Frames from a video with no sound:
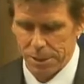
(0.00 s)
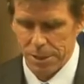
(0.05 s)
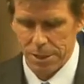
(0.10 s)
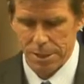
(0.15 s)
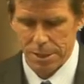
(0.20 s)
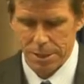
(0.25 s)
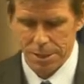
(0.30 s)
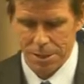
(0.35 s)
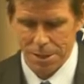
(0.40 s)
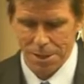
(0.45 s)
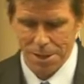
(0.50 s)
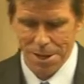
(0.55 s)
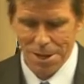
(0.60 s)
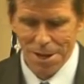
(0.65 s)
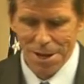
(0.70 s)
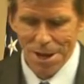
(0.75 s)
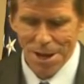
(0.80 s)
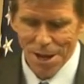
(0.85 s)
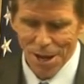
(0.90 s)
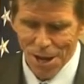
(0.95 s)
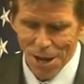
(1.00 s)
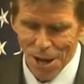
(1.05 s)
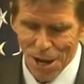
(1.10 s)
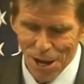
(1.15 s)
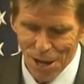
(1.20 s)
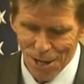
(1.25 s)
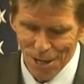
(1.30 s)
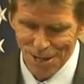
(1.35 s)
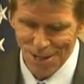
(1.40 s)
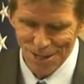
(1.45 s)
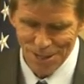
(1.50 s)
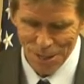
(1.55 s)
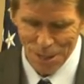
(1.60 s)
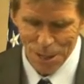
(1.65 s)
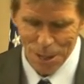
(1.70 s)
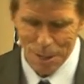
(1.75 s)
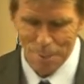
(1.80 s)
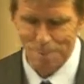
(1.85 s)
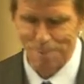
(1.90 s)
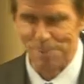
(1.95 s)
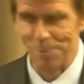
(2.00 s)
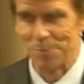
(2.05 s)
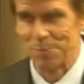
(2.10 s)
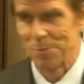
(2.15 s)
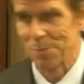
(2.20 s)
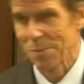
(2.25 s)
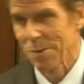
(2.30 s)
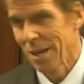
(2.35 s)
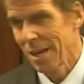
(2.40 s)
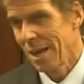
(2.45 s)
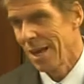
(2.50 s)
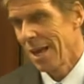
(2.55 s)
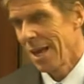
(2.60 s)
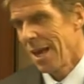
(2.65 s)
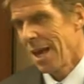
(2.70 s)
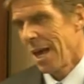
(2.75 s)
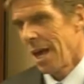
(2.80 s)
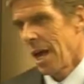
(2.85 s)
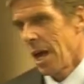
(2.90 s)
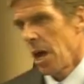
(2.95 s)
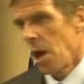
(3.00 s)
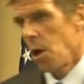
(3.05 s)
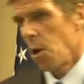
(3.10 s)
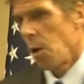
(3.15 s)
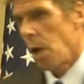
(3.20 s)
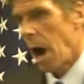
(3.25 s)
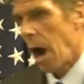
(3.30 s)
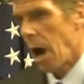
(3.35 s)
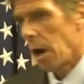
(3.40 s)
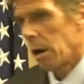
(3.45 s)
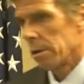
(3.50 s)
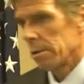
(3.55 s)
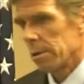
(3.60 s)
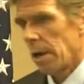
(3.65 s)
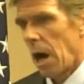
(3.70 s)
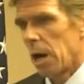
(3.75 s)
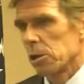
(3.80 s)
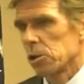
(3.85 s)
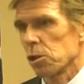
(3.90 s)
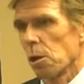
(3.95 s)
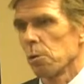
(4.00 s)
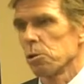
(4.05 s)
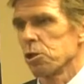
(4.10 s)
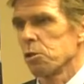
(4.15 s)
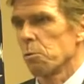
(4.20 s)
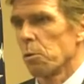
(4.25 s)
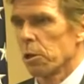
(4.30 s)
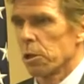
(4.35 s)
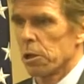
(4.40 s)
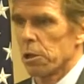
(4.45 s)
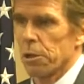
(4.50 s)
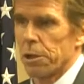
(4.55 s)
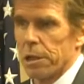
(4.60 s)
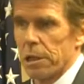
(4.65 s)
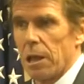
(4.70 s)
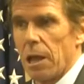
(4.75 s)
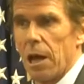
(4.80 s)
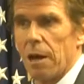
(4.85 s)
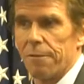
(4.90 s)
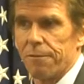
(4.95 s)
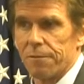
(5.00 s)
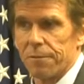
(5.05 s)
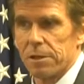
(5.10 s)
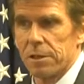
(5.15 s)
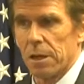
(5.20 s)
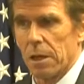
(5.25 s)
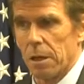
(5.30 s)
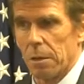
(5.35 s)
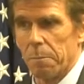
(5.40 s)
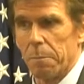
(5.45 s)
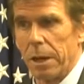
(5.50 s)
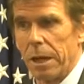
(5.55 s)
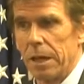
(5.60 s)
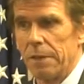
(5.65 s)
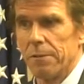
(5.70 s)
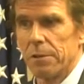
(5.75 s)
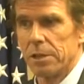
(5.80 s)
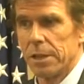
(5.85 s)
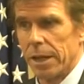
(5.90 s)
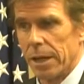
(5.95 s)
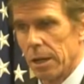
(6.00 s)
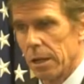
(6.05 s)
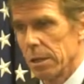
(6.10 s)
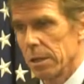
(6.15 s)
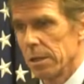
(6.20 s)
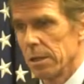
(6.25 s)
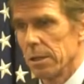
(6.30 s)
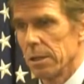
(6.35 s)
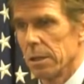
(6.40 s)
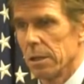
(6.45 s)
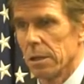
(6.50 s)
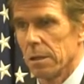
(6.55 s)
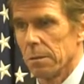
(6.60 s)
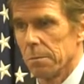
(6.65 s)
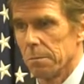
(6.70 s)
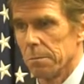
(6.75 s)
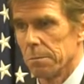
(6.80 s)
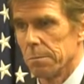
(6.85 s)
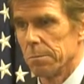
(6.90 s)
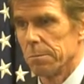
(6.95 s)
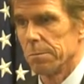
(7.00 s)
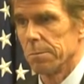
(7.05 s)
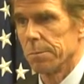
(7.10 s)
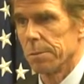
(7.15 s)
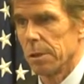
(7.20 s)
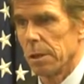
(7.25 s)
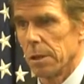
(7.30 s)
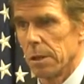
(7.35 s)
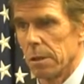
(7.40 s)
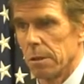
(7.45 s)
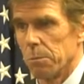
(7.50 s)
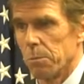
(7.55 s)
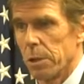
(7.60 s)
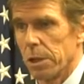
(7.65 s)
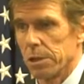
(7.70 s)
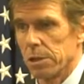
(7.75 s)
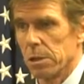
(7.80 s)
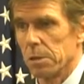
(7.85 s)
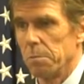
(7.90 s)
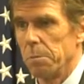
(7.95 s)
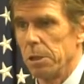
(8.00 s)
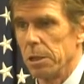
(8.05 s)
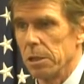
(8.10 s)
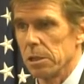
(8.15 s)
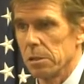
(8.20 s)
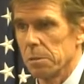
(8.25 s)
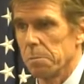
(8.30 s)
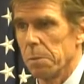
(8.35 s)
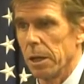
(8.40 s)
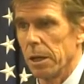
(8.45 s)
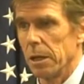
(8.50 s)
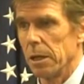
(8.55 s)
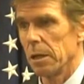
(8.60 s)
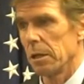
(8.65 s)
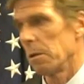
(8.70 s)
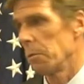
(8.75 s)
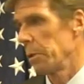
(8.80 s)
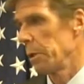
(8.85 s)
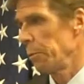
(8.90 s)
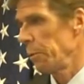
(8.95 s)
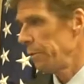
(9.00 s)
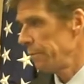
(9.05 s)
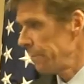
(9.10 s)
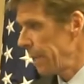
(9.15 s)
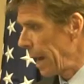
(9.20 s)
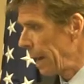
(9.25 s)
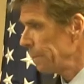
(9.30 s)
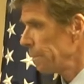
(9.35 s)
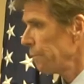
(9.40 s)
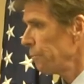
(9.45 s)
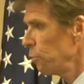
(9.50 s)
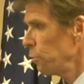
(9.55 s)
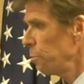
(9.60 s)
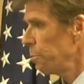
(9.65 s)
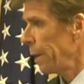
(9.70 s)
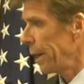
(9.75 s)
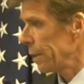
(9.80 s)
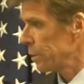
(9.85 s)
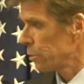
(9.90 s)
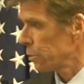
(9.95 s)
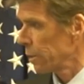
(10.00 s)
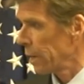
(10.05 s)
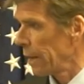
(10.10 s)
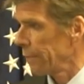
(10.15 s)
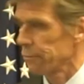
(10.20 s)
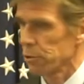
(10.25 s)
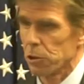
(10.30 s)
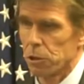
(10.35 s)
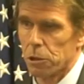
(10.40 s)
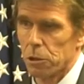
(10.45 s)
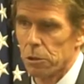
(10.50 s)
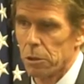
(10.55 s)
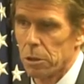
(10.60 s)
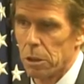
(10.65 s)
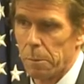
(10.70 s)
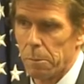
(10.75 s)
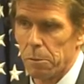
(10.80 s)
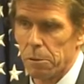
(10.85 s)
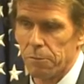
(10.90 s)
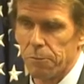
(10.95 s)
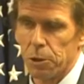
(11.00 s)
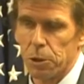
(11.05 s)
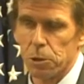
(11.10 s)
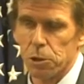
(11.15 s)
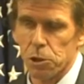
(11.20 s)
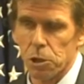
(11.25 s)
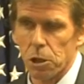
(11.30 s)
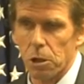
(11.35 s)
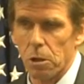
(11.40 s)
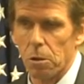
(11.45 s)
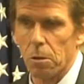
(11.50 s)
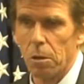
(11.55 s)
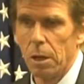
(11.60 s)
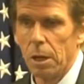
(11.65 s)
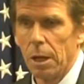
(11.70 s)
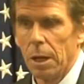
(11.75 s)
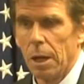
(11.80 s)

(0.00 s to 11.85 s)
and, um, our, our social worker had left, uh, Betty Vitale, um, uh, rest in peace, Betty. we, we named a food pantry after her a number of years ago.